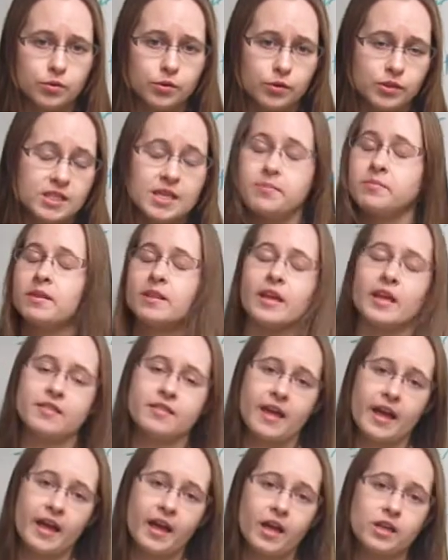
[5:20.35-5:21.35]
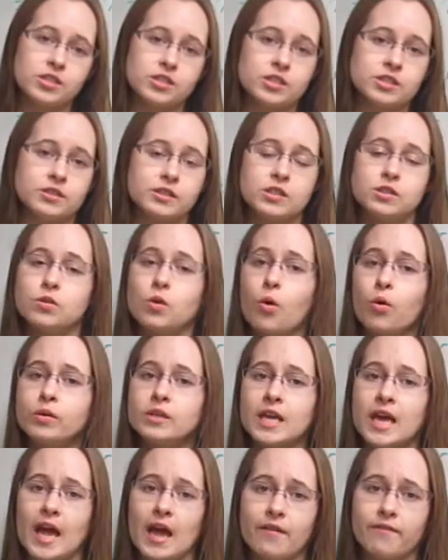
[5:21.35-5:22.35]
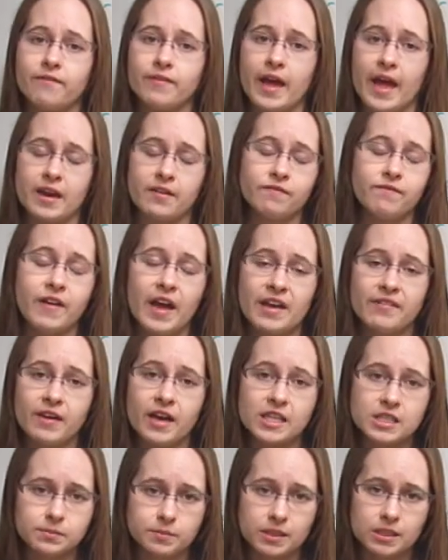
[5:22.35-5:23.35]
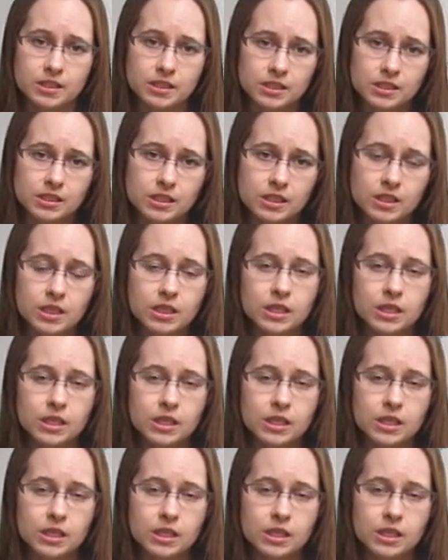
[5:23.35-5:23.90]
or something like that because she is told to have had five husbands.